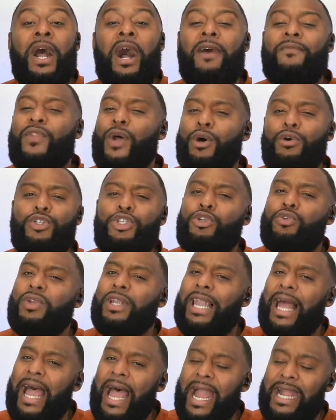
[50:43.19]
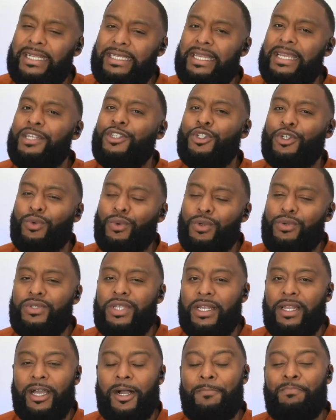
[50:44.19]
of those who lacked in
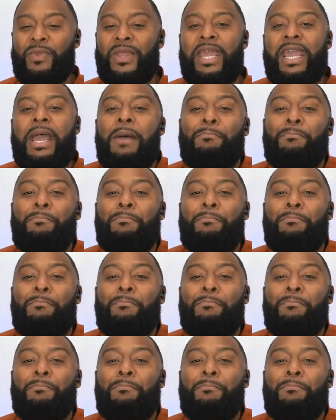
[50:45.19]
Jerusalem.